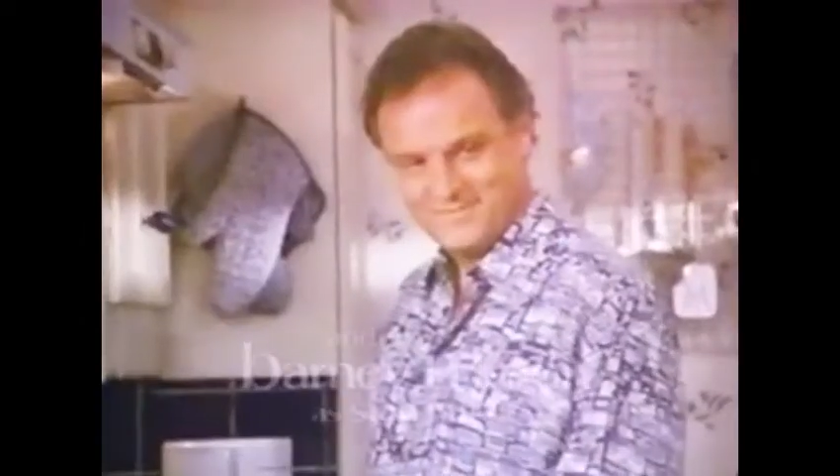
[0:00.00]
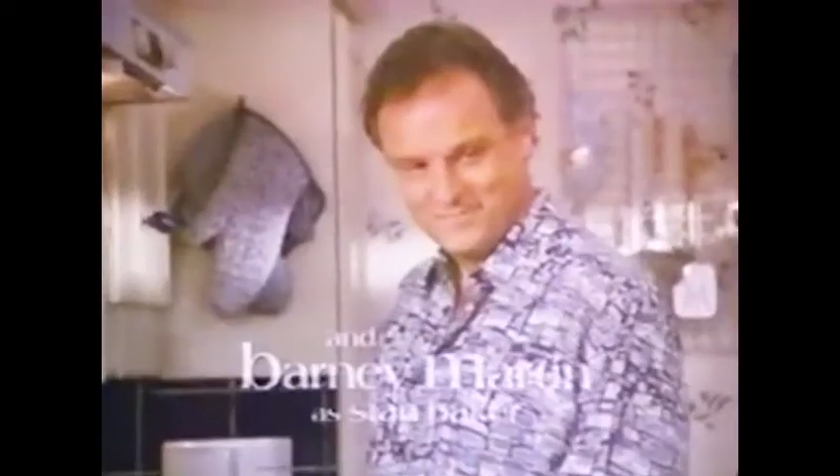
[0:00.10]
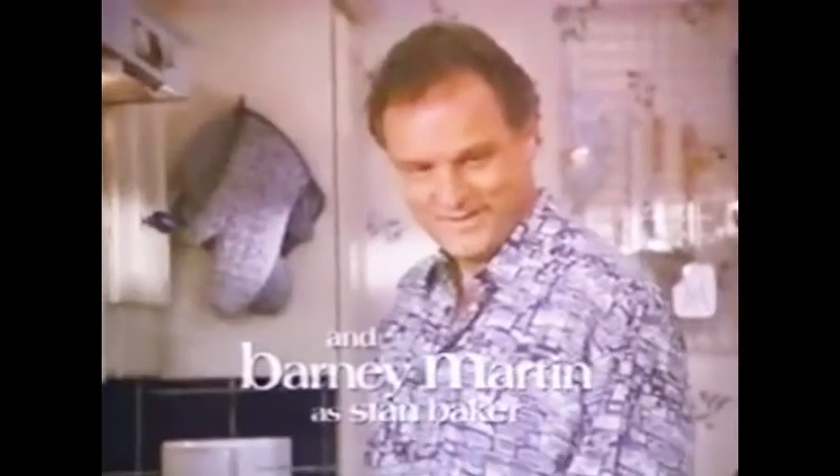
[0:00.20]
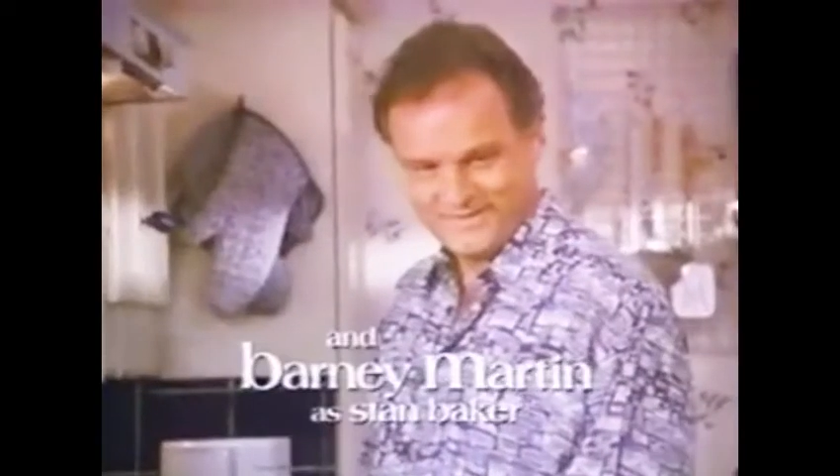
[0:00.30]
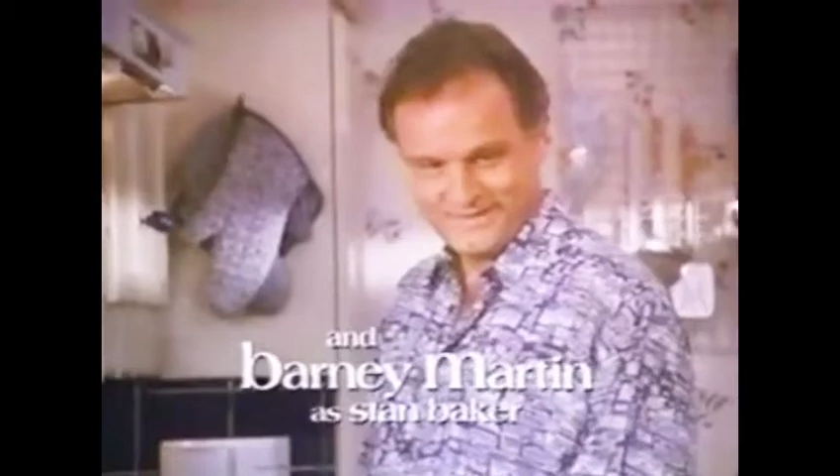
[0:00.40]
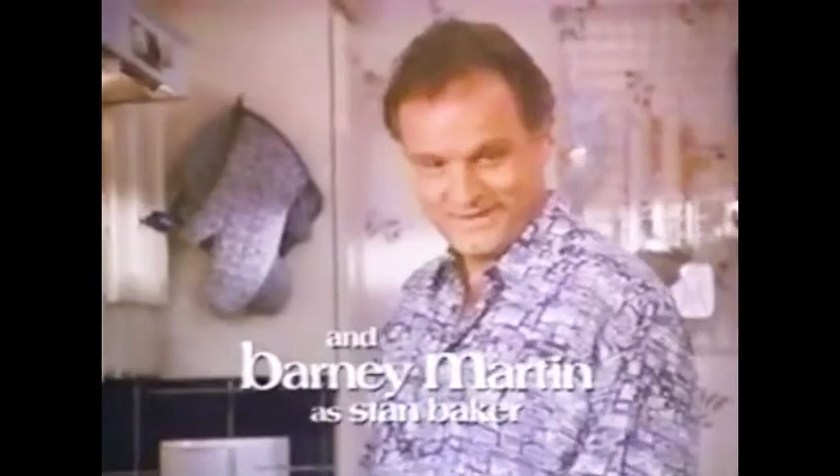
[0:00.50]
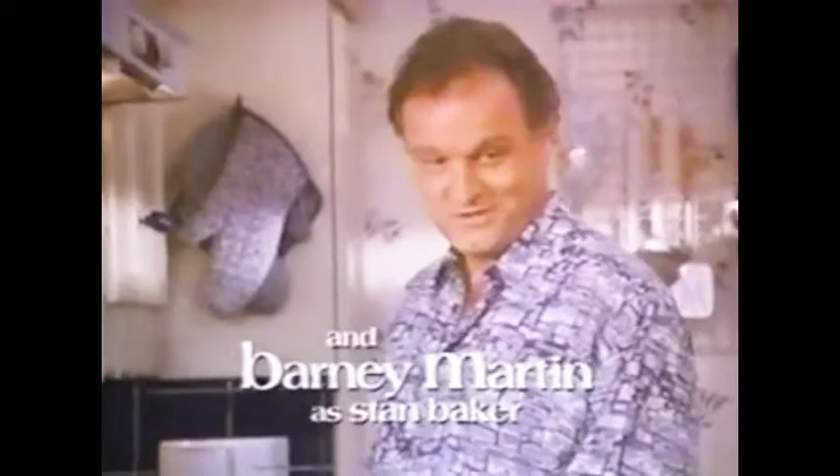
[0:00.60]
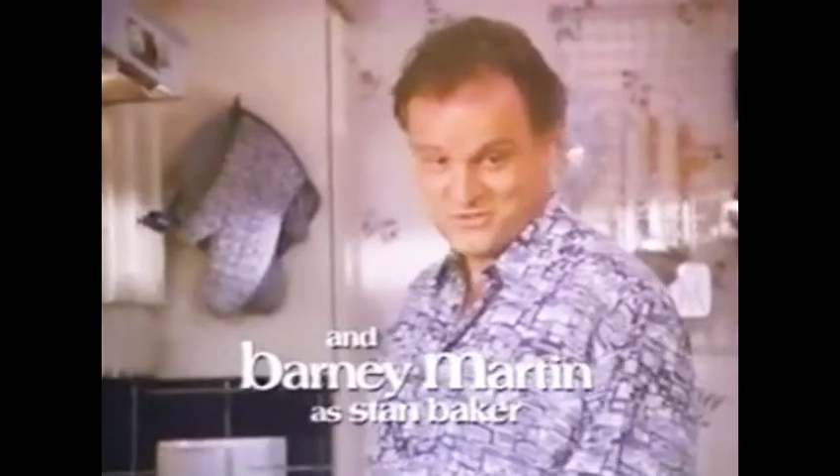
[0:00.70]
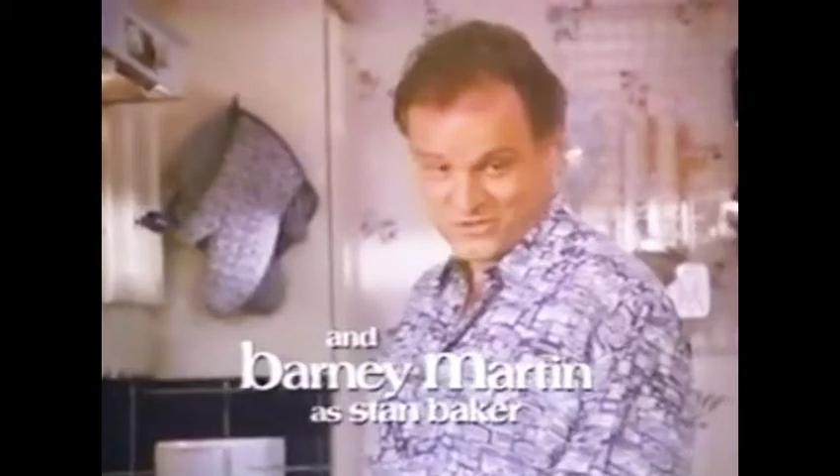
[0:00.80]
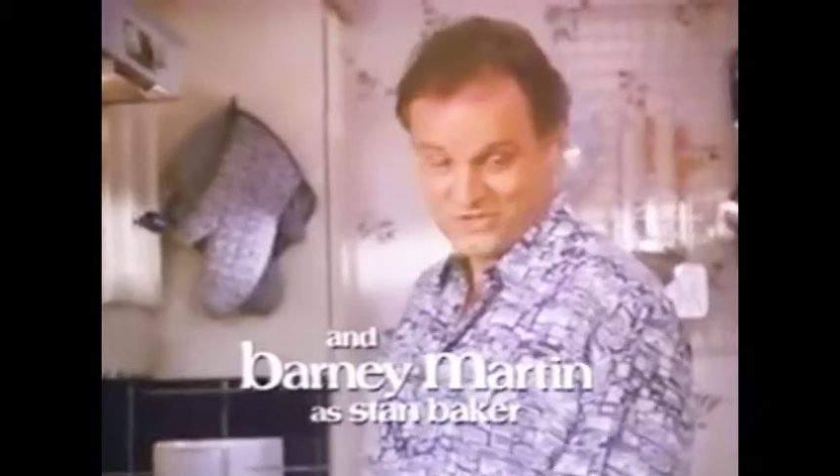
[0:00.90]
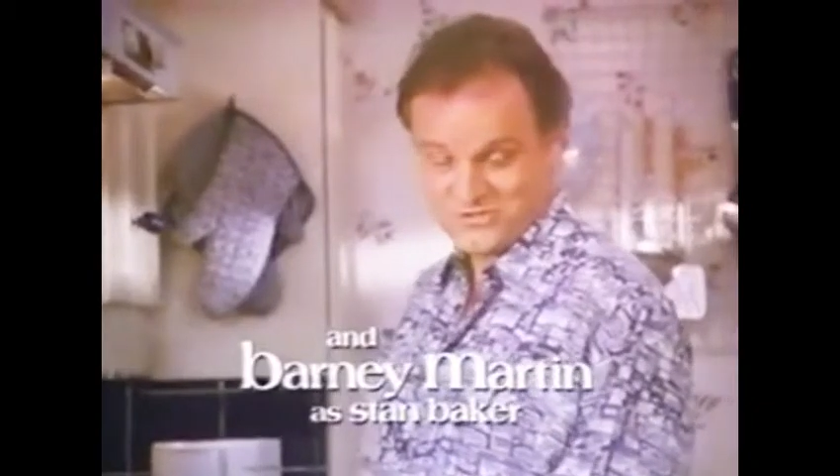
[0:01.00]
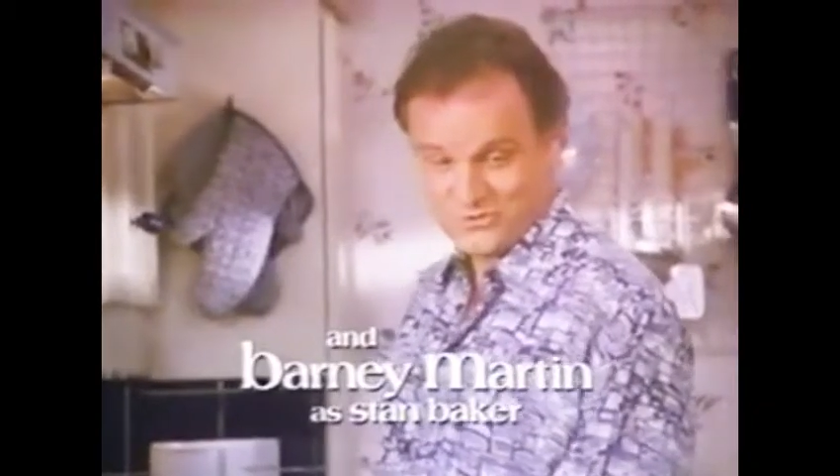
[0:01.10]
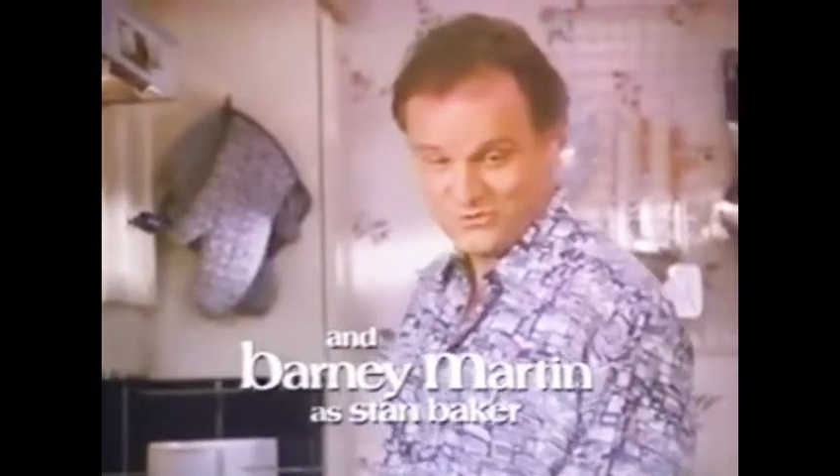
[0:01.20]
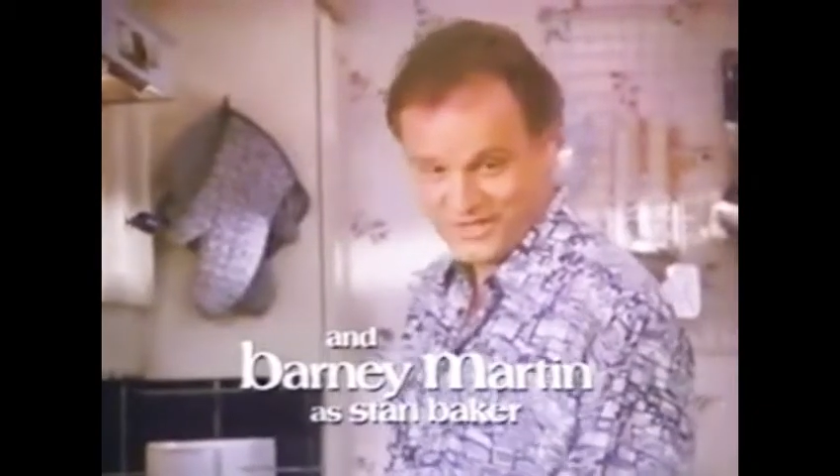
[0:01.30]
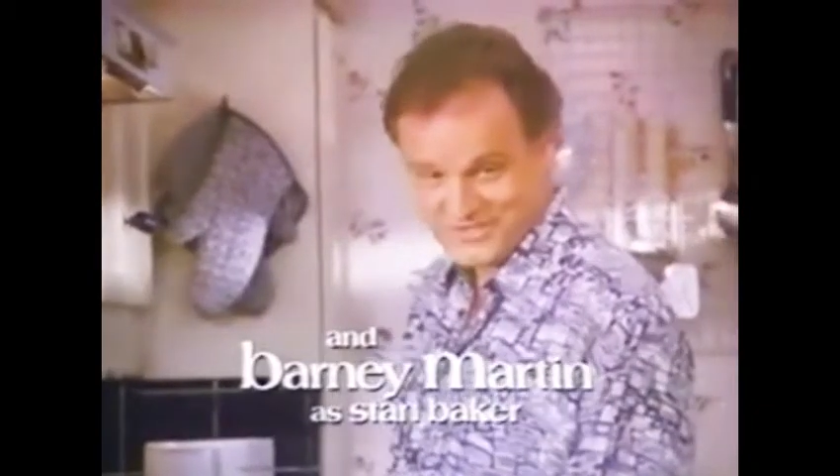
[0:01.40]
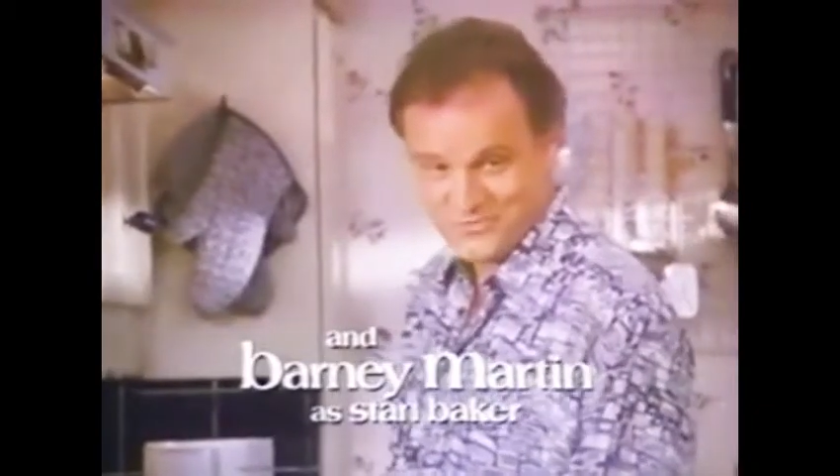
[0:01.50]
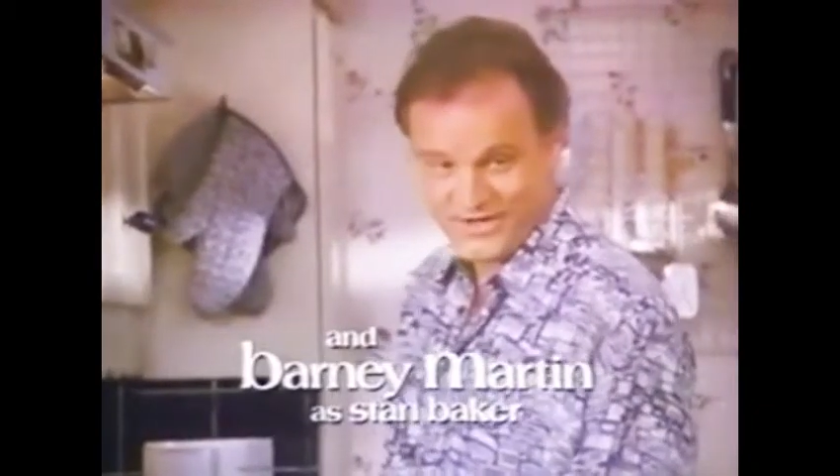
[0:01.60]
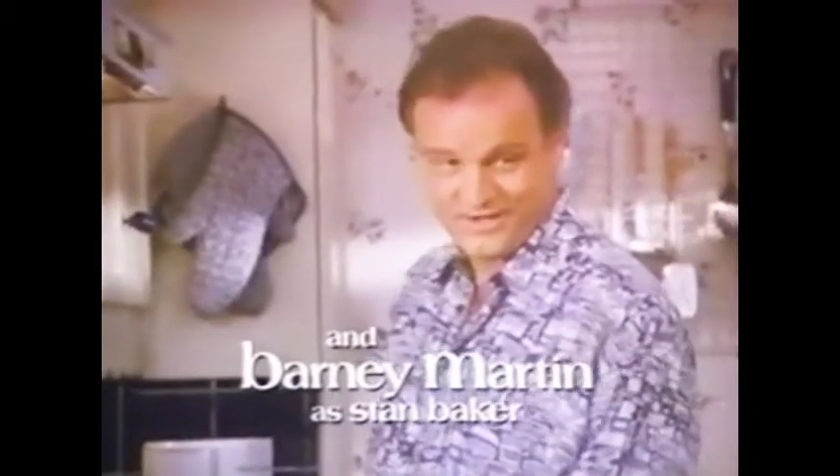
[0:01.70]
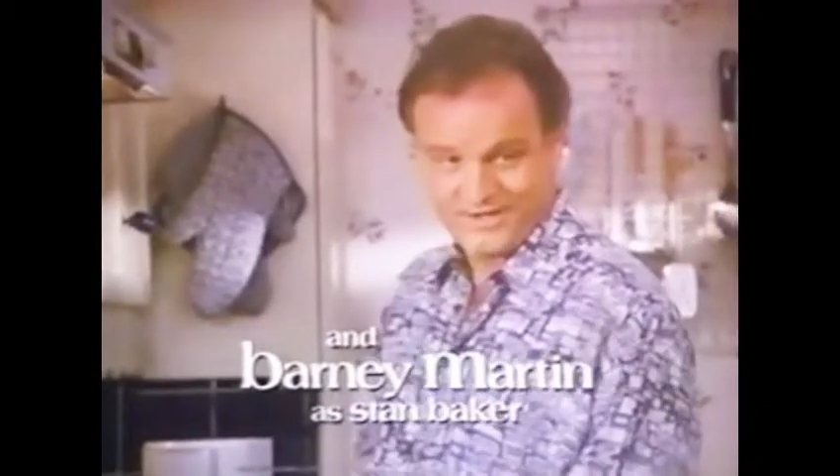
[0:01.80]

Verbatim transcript: But uh, you start school next week,